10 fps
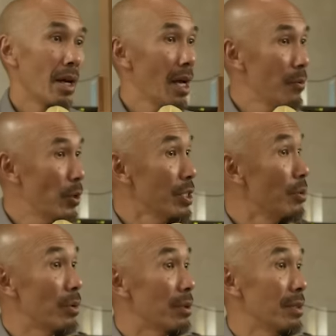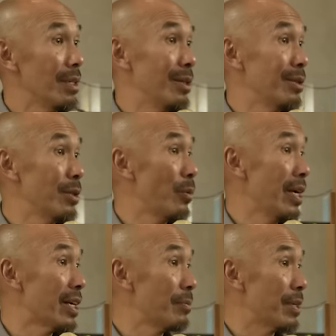And when you, you know, you
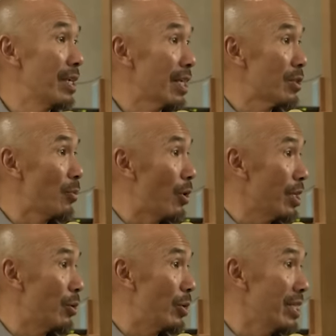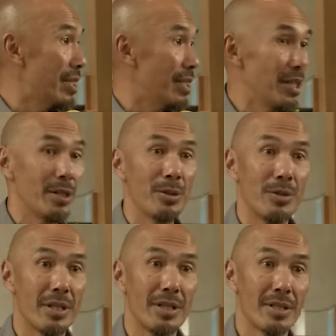wake up the next morning, you read the
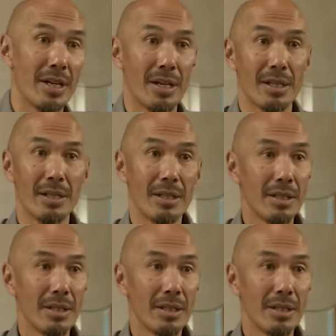news, and it's like,